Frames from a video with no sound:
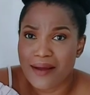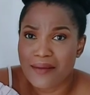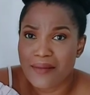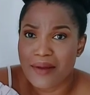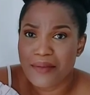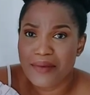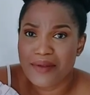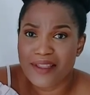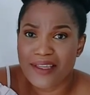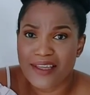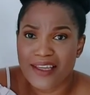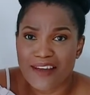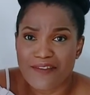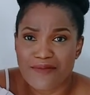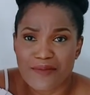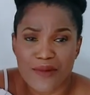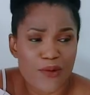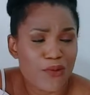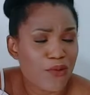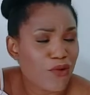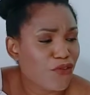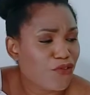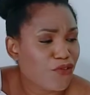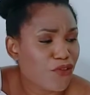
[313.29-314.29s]
Maybe they gave me
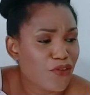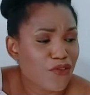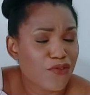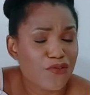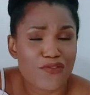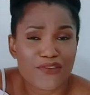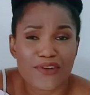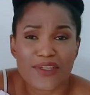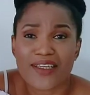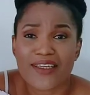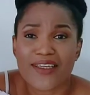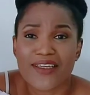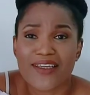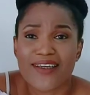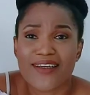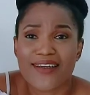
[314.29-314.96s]
one for free.